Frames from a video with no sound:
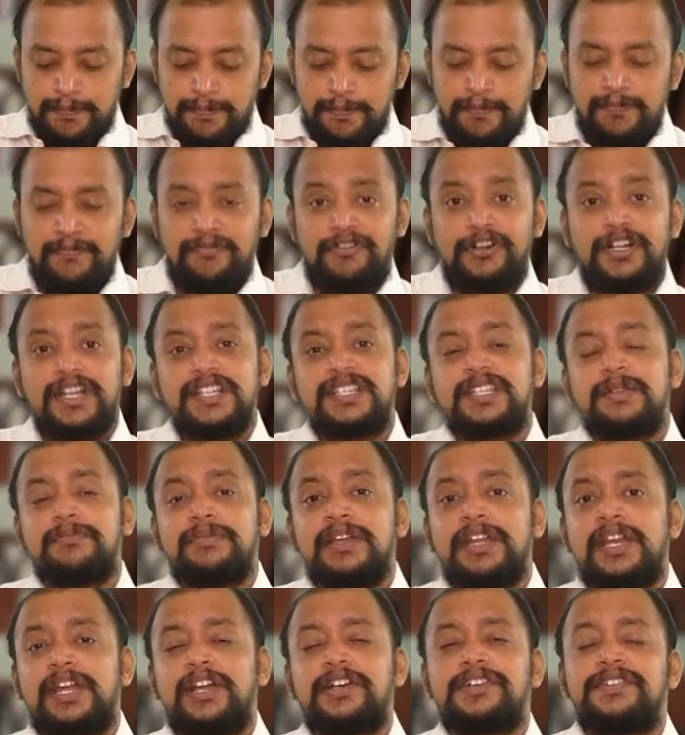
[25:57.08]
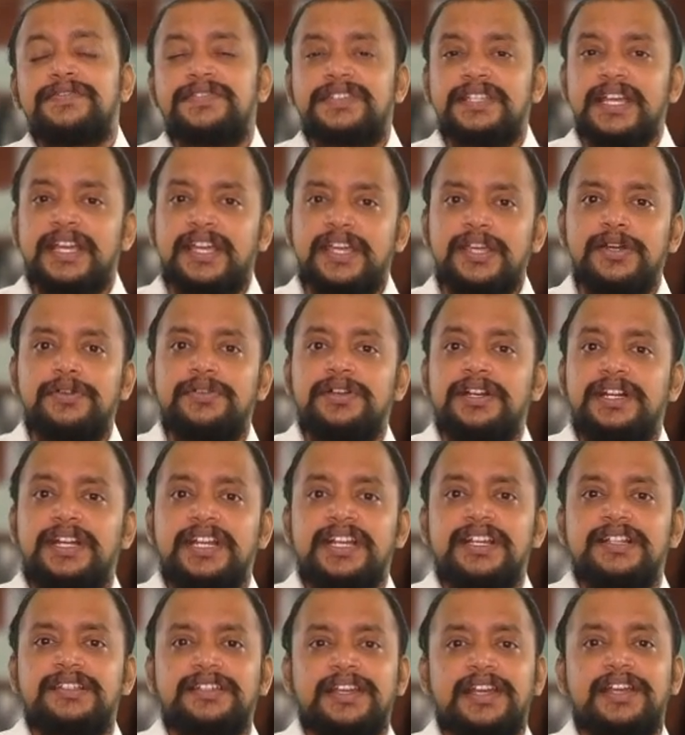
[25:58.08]
what is the meaning of
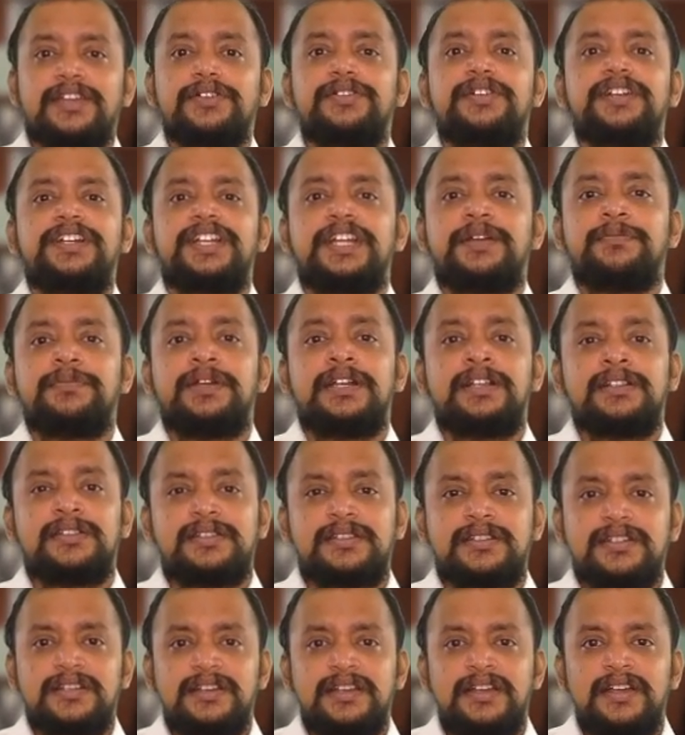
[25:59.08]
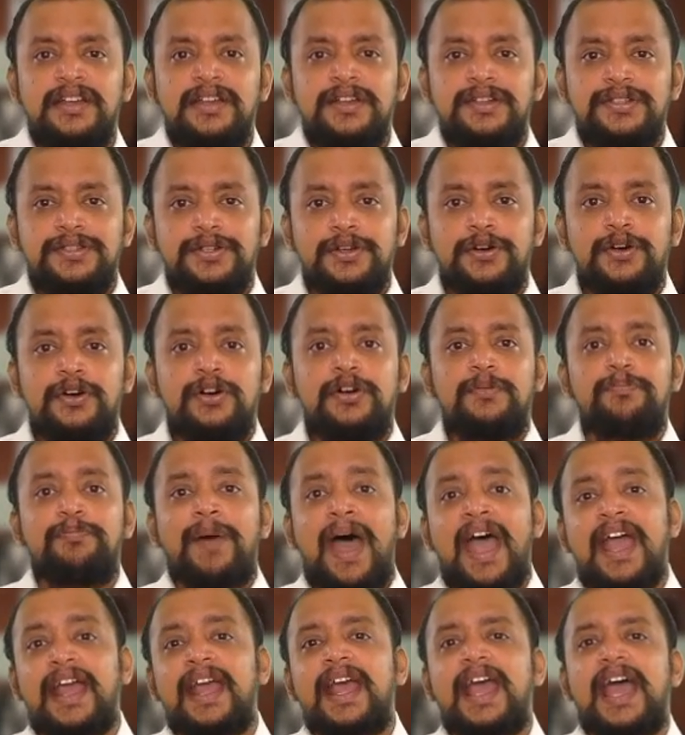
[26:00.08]
security? Security means so
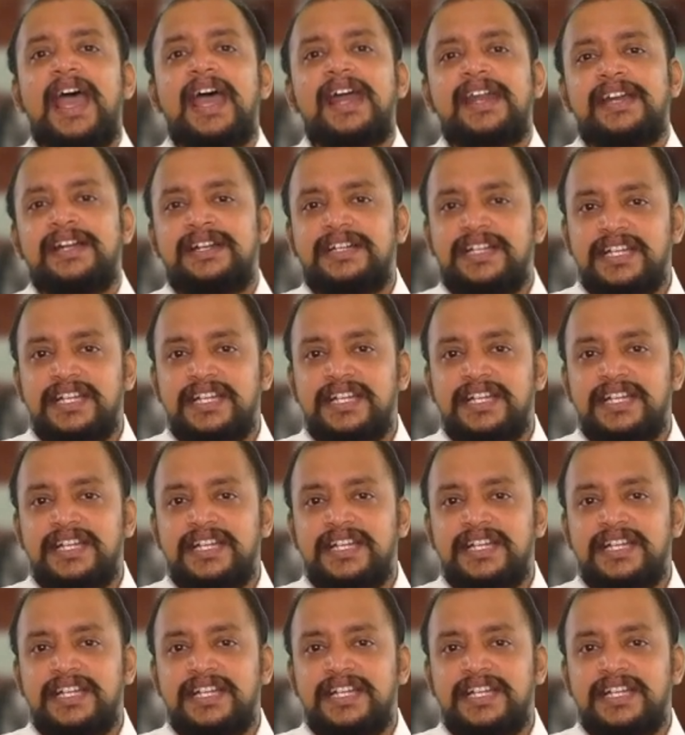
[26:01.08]
bank guarantee